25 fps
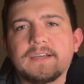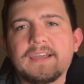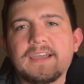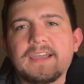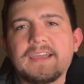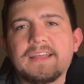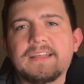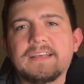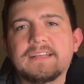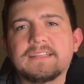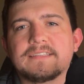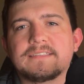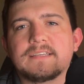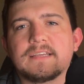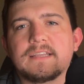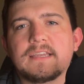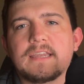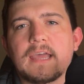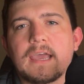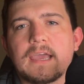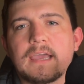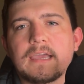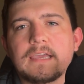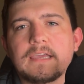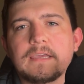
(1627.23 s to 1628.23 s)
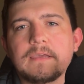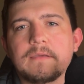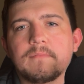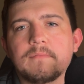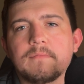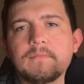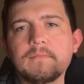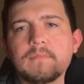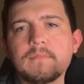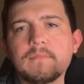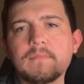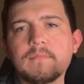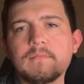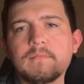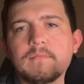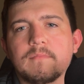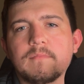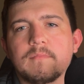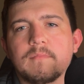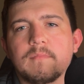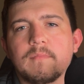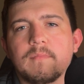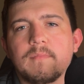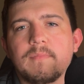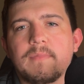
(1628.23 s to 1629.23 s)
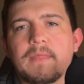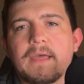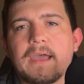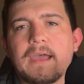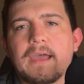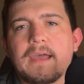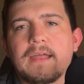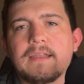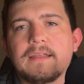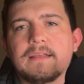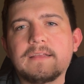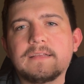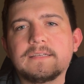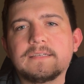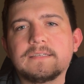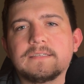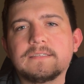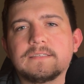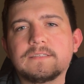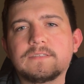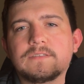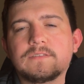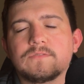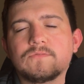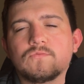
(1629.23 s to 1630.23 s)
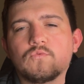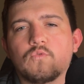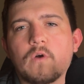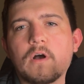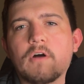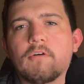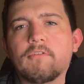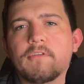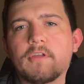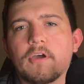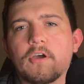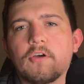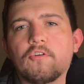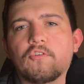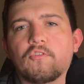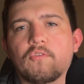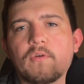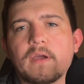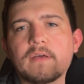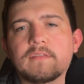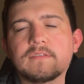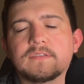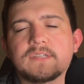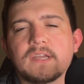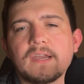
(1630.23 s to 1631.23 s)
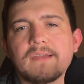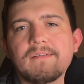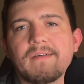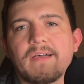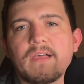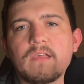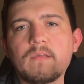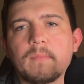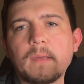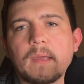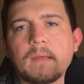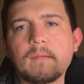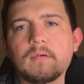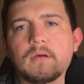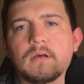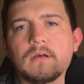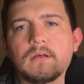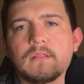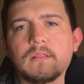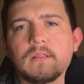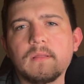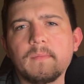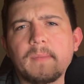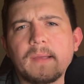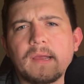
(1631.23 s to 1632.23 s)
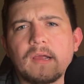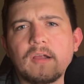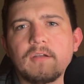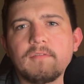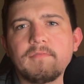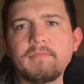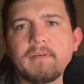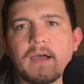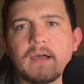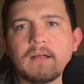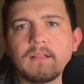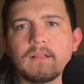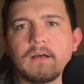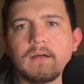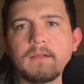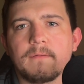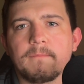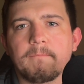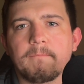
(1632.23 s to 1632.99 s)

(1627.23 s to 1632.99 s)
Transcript: And it's a name that is well known around the state of Alabama, Labaron Philon.